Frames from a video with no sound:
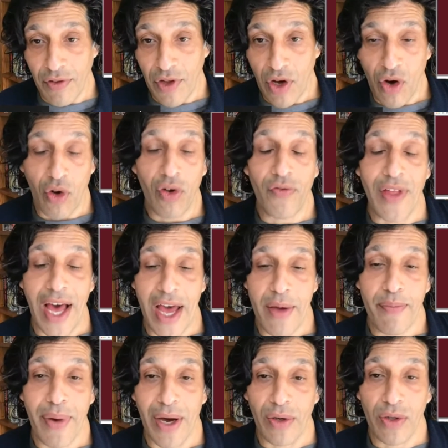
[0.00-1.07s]
the whole of that
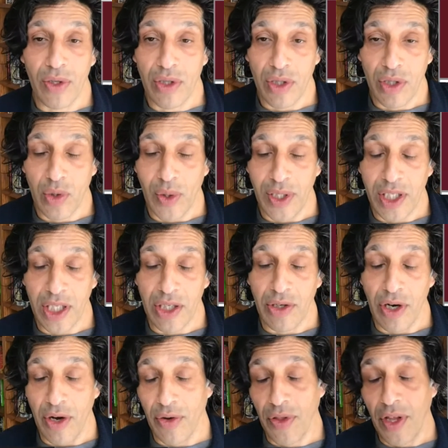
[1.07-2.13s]
£8.20
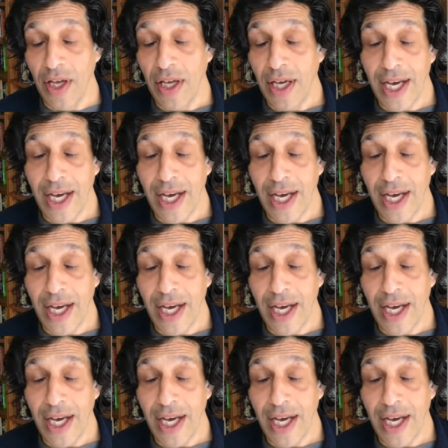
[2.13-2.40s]
growth,